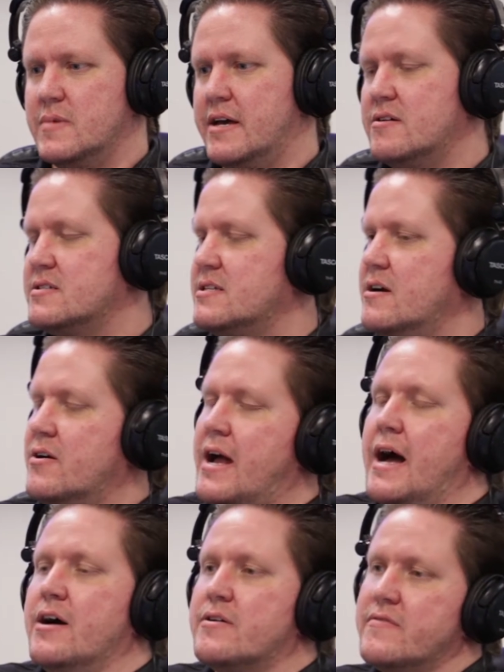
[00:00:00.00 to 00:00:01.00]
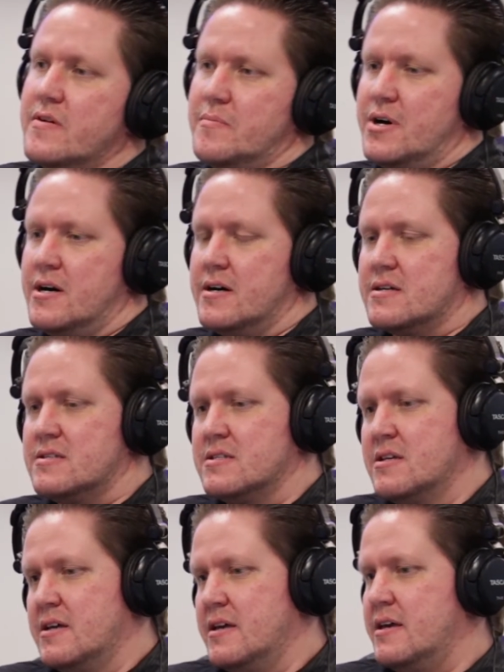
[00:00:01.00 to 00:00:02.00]
NRCR out of the box,
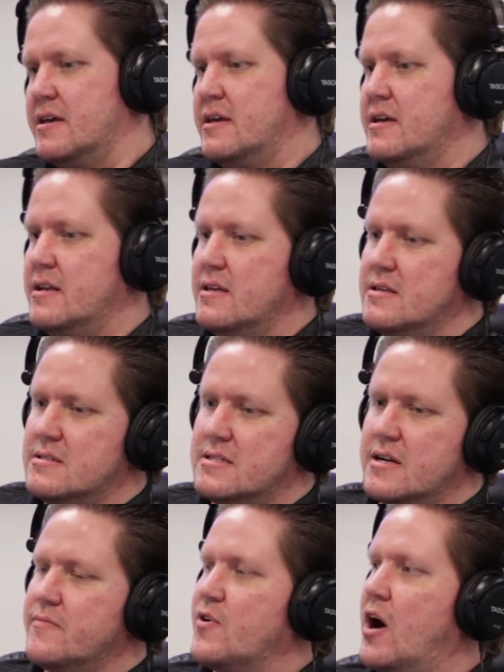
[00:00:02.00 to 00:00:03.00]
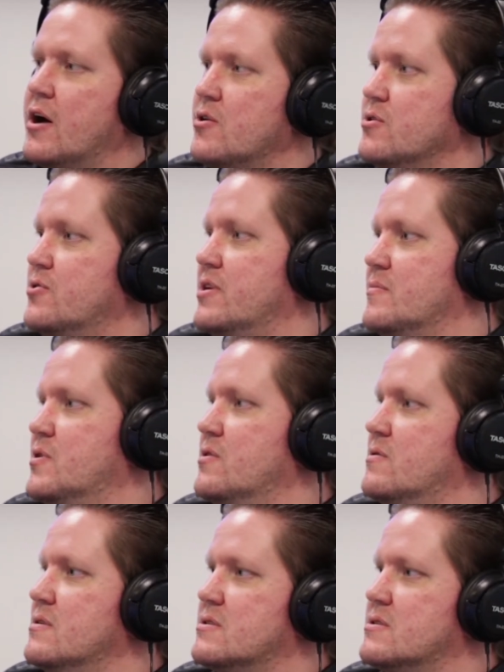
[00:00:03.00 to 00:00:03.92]
it is set up for auto learning mode.